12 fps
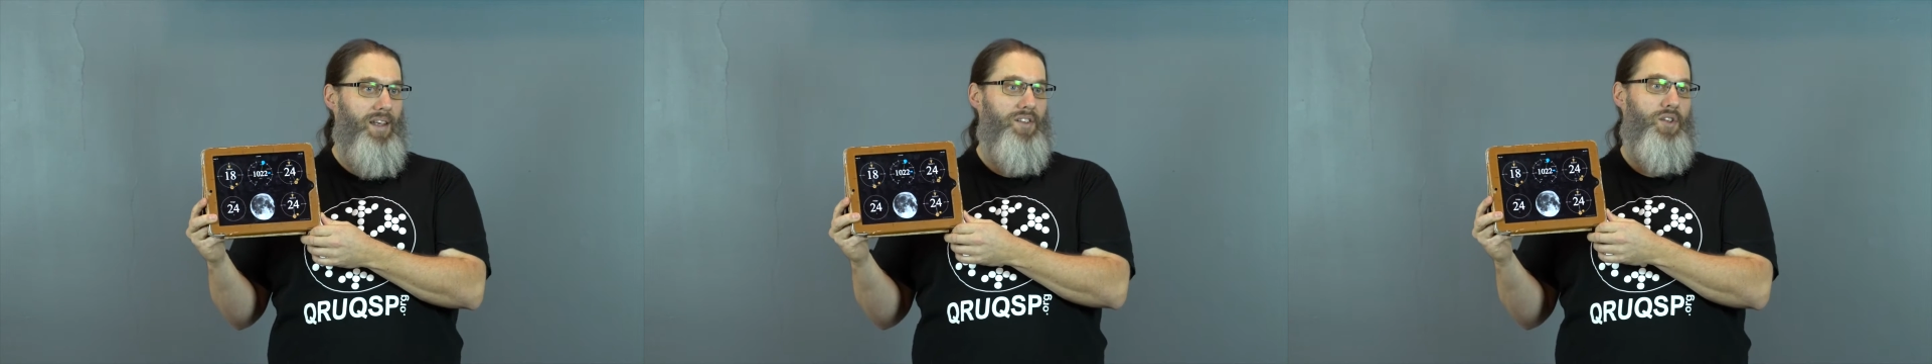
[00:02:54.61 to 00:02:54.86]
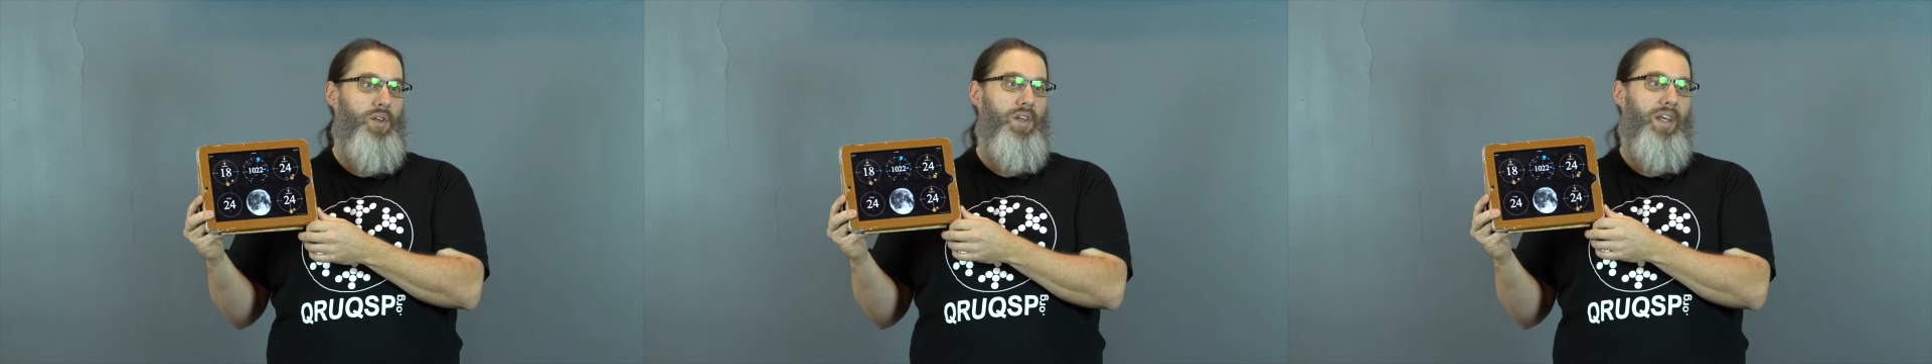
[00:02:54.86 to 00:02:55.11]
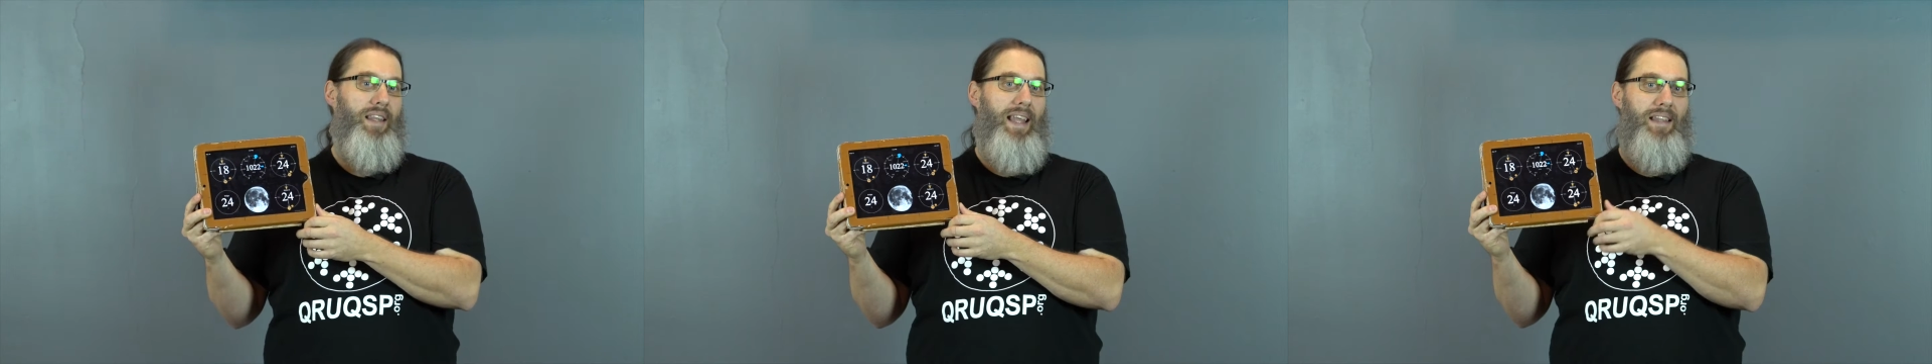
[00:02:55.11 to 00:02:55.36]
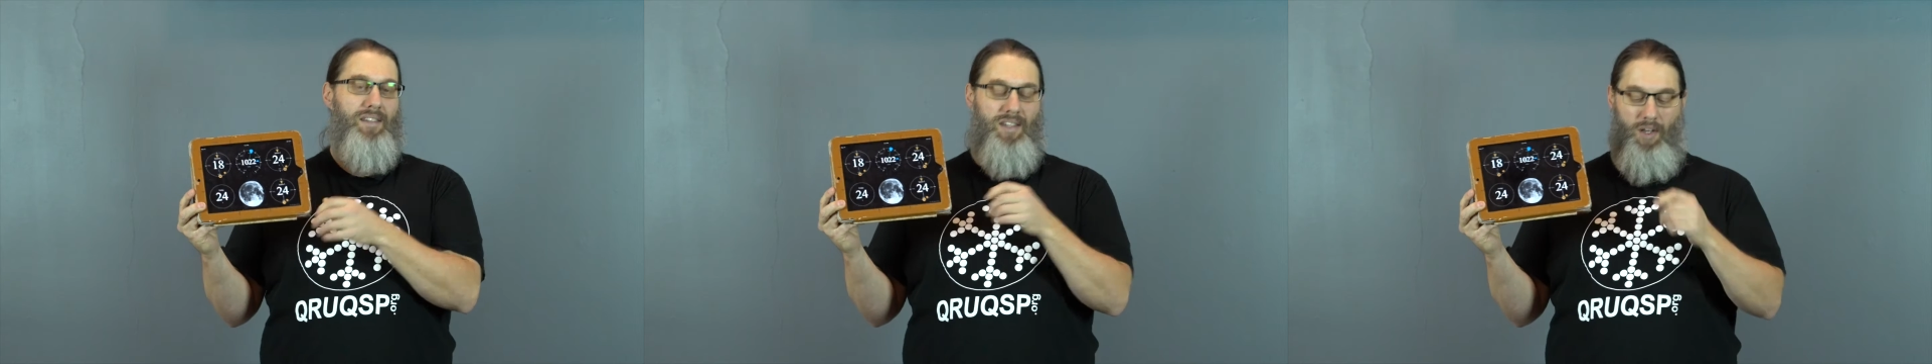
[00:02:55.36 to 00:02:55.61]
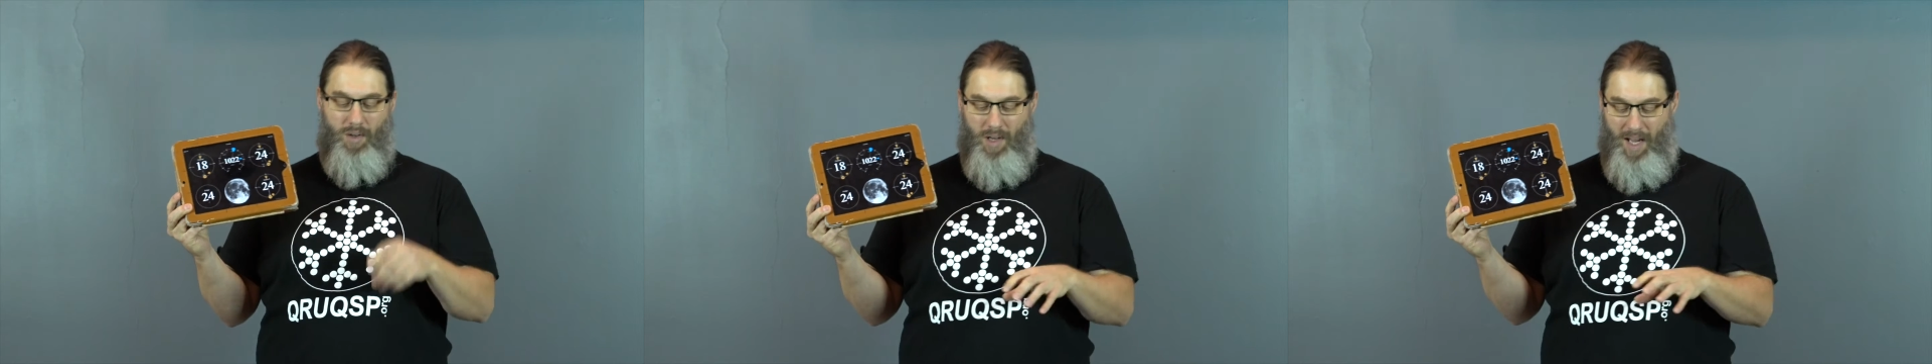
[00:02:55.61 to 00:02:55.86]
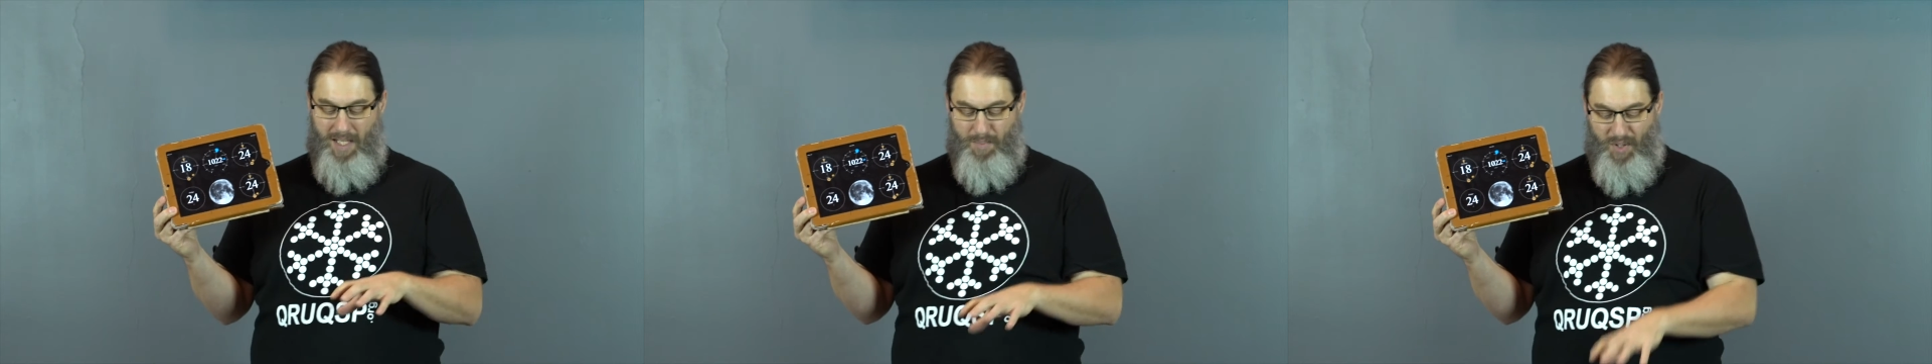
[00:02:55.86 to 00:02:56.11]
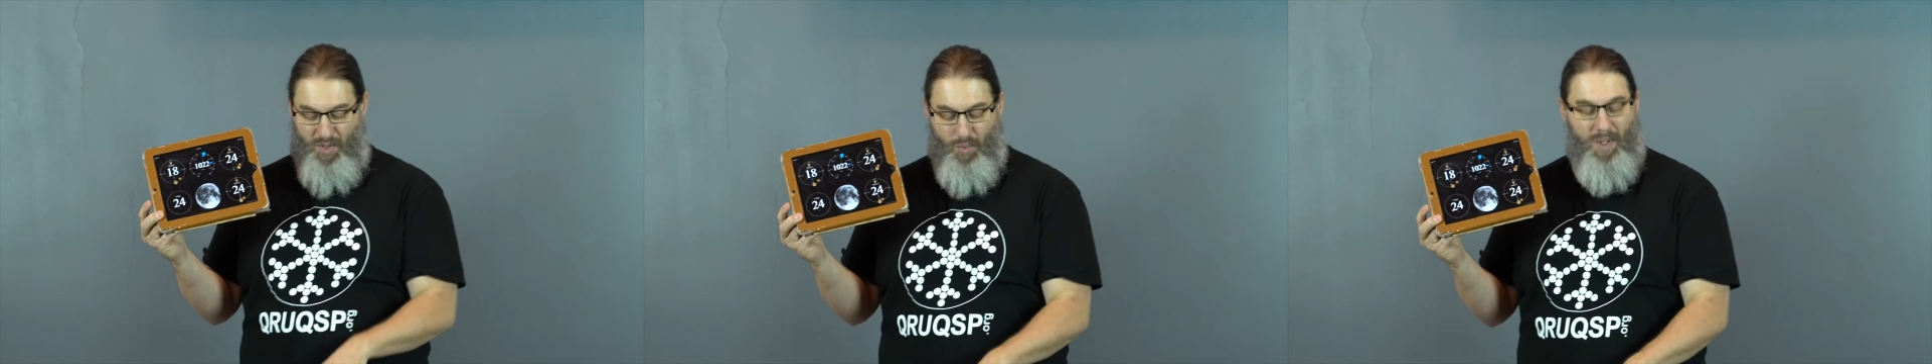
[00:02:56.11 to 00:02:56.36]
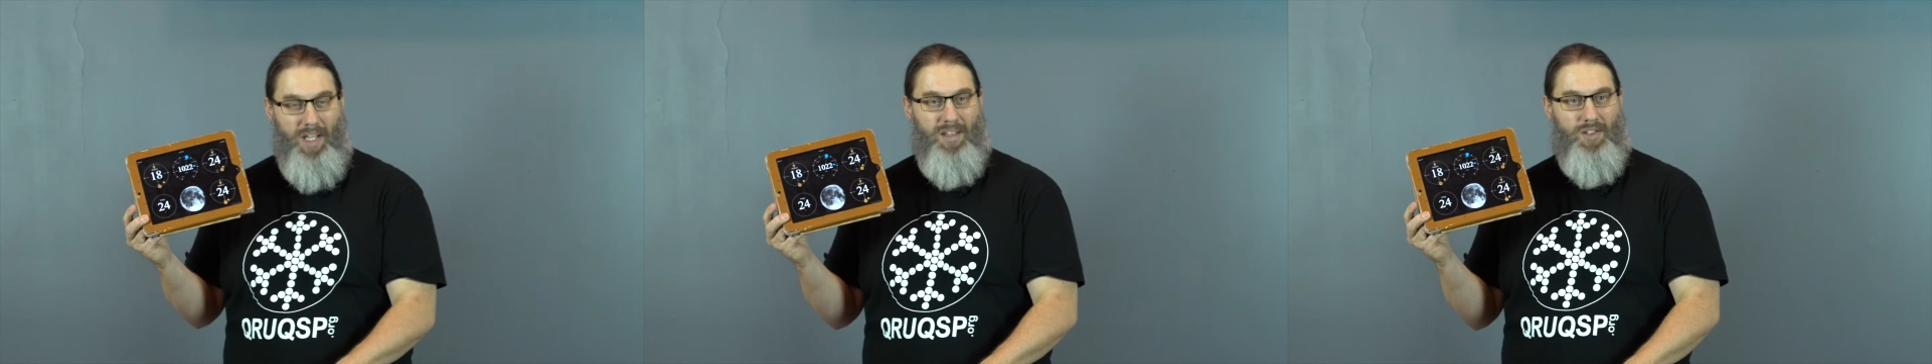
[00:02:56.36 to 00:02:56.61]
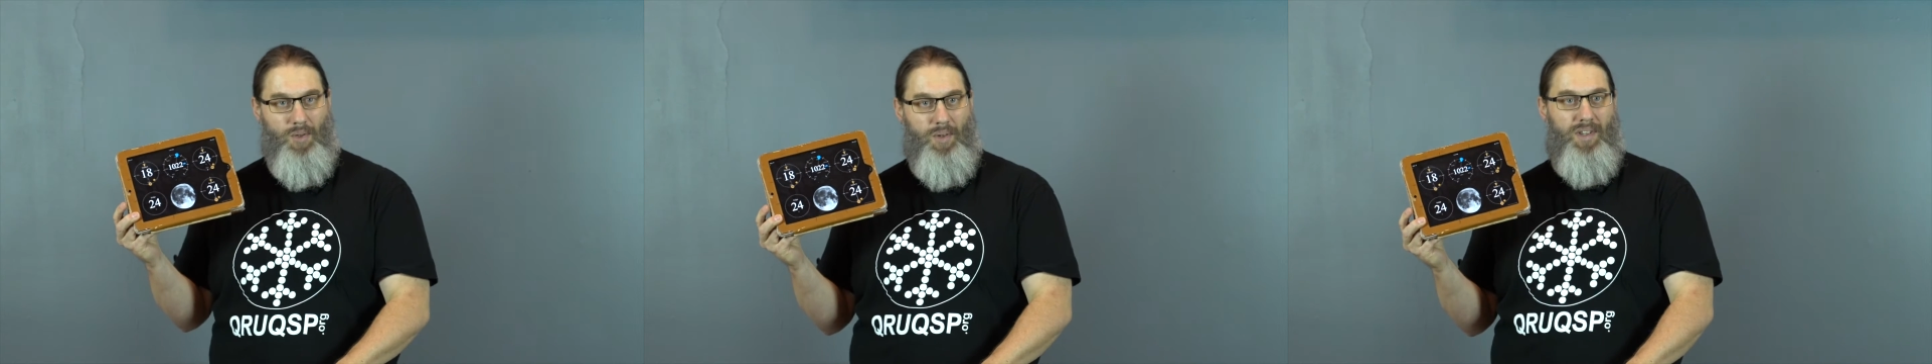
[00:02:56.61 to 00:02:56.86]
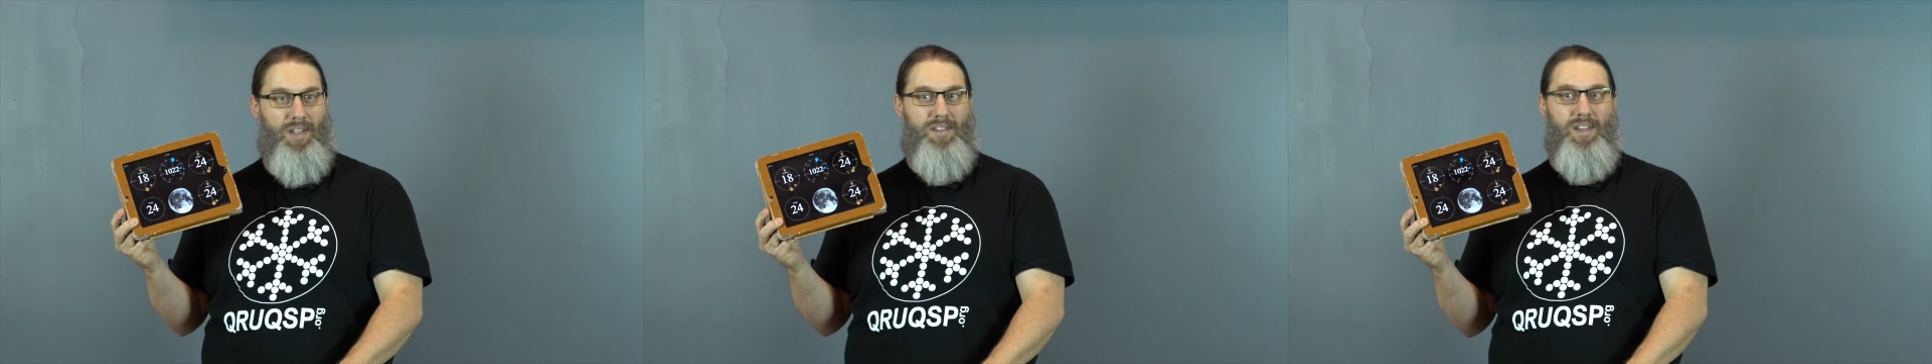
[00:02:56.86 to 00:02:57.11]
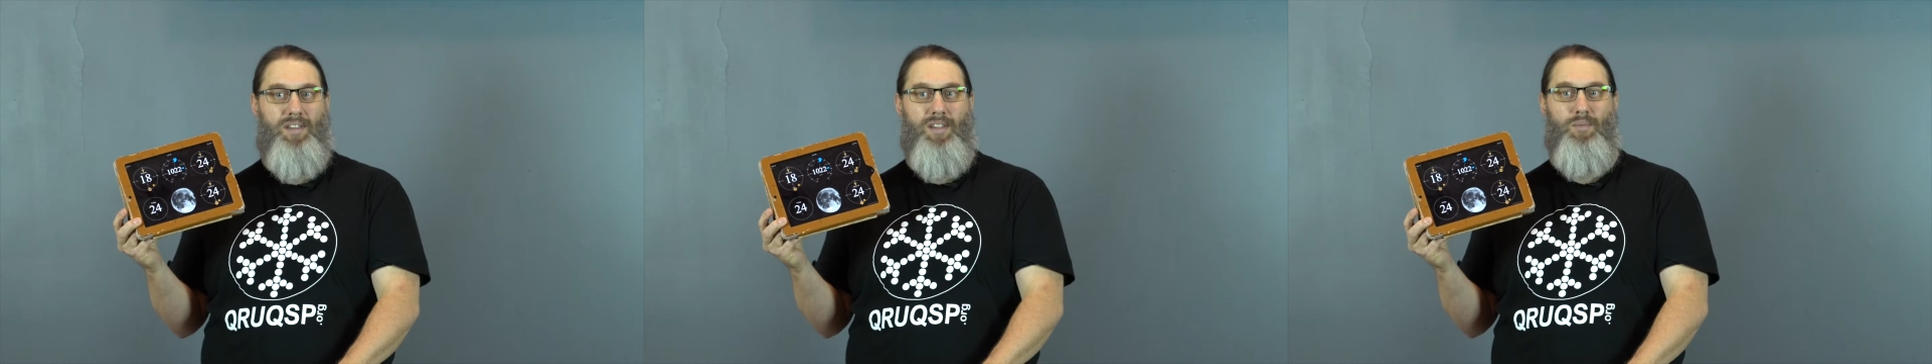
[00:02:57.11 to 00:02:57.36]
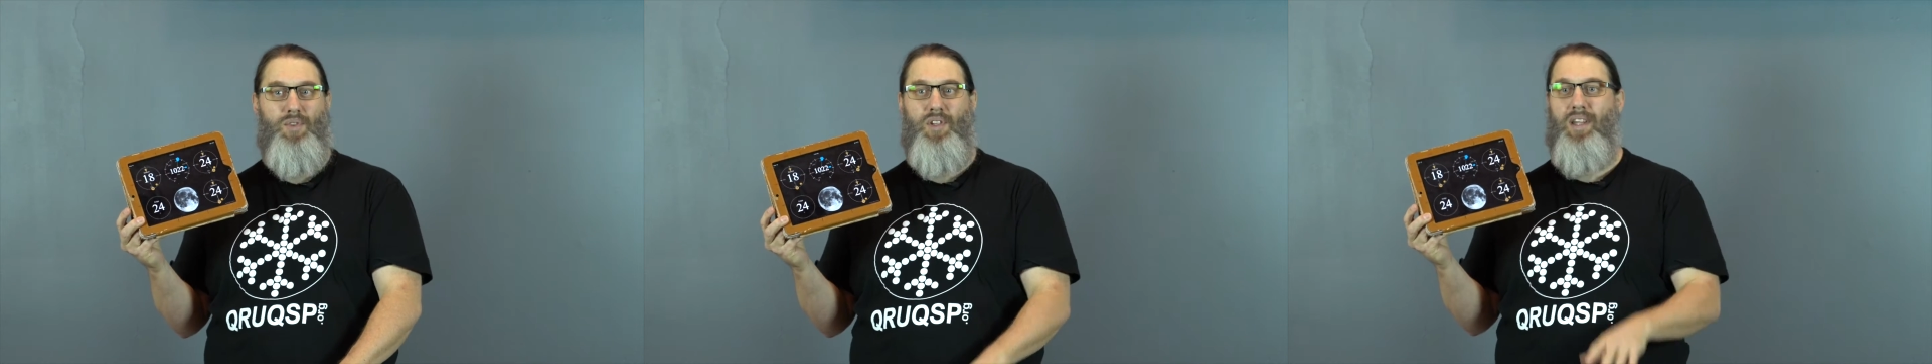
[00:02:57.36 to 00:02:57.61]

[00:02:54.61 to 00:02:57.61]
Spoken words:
so you can then synchronize between two of these systems,